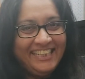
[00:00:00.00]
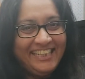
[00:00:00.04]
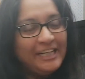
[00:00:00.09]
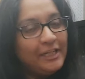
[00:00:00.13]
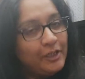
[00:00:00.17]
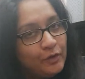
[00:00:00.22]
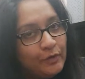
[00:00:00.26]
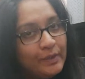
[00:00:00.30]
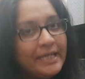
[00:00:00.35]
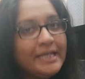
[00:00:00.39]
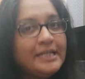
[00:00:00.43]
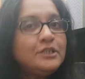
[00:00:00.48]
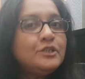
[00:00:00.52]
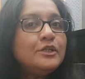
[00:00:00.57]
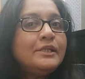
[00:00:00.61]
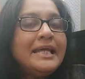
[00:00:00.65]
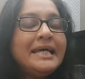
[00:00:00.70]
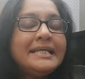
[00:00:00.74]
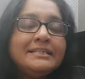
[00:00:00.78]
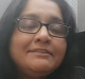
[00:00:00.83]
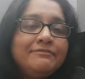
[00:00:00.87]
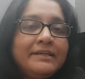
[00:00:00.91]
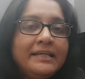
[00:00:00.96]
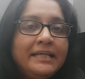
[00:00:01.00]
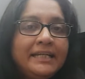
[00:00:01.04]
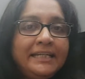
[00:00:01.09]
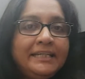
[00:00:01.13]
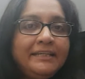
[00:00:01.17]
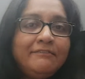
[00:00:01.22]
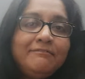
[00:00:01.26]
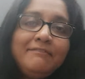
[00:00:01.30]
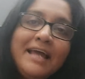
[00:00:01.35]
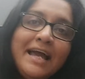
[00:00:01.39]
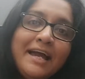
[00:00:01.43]
Okay, so that's
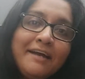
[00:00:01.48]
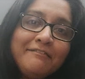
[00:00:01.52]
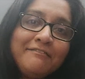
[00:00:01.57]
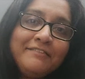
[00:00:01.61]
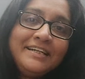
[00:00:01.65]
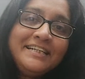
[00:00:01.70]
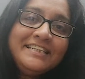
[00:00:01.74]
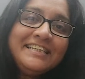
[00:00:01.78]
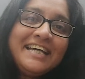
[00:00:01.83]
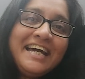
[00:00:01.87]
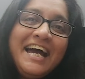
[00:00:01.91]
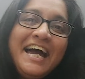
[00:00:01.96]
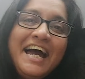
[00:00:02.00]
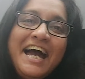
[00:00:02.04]
figurative language.